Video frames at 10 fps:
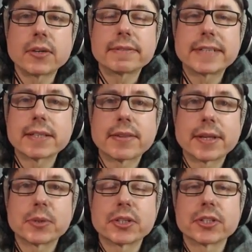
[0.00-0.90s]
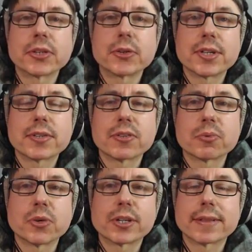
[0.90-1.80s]
So the final thing we're going to do is
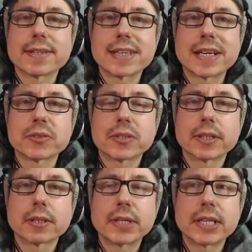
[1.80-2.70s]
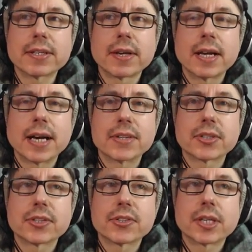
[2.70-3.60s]
just work on the sound a little bit.
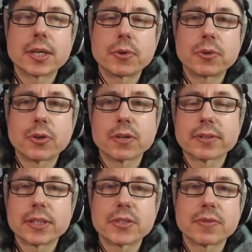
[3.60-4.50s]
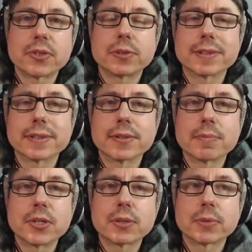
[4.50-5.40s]
As you can see, we've got, for those of you who are
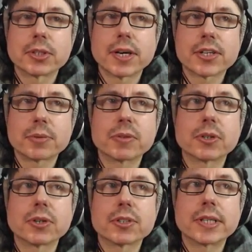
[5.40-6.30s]
into music production, we've